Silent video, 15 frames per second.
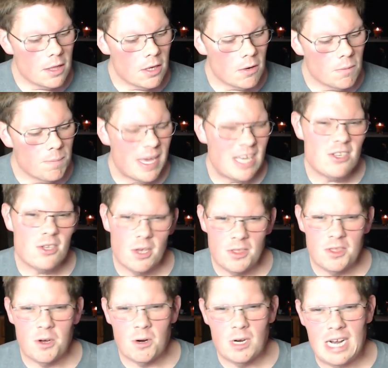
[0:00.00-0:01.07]
They're basically
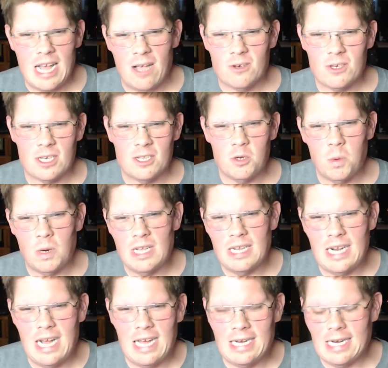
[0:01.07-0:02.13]
$30 like
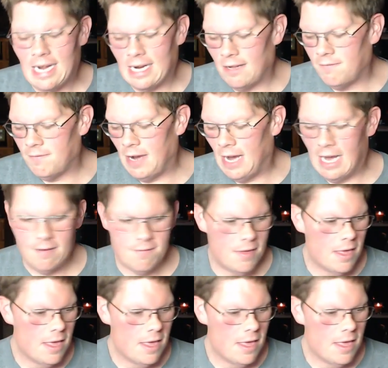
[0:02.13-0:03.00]
29.95